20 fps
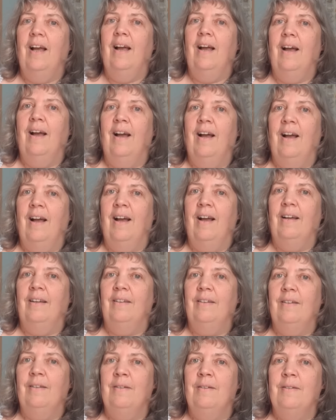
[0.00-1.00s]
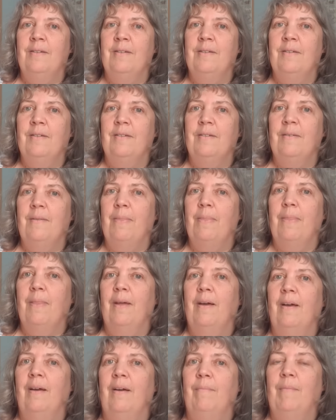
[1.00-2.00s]
and
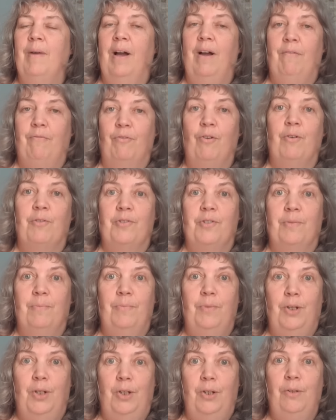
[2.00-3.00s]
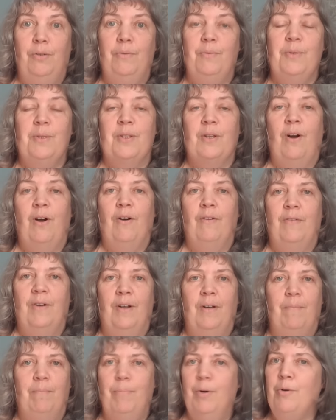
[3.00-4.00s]
I've got some news of
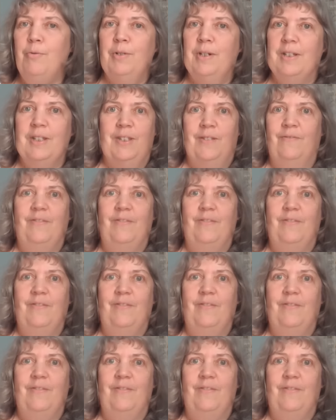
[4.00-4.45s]
a bonus